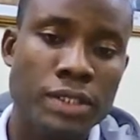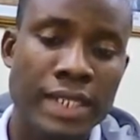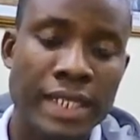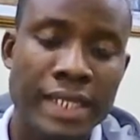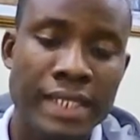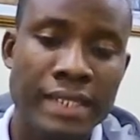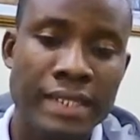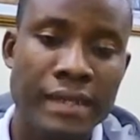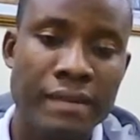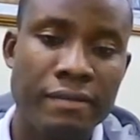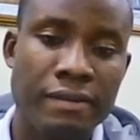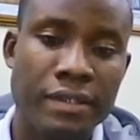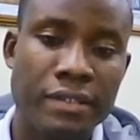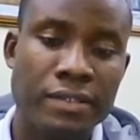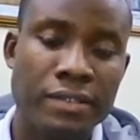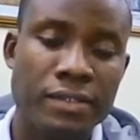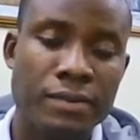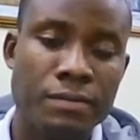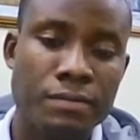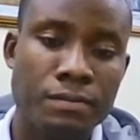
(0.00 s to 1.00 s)
intervals.
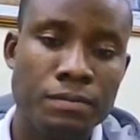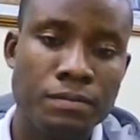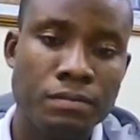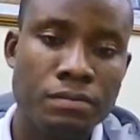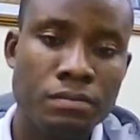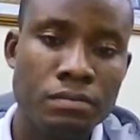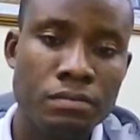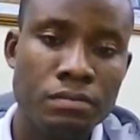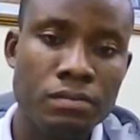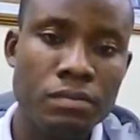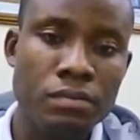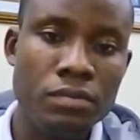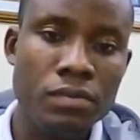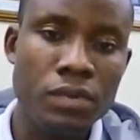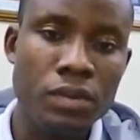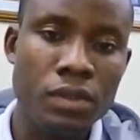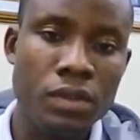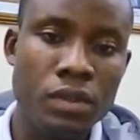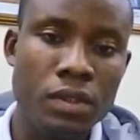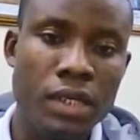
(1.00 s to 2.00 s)

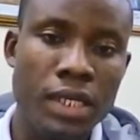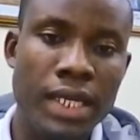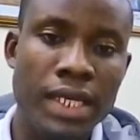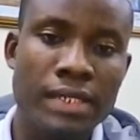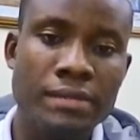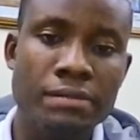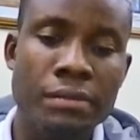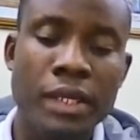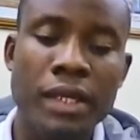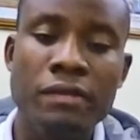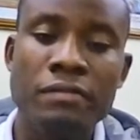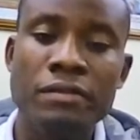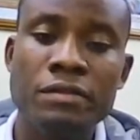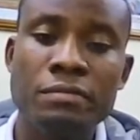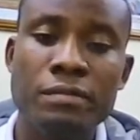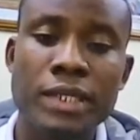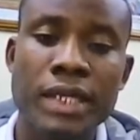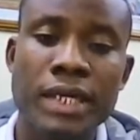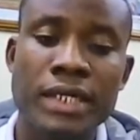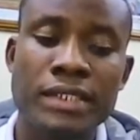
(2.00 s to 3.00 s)
It may even
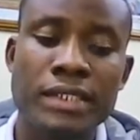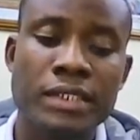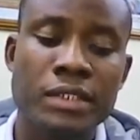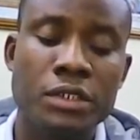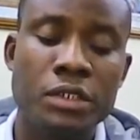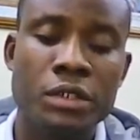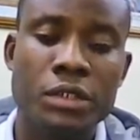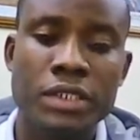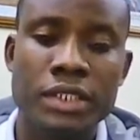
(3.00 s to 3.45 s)
be as short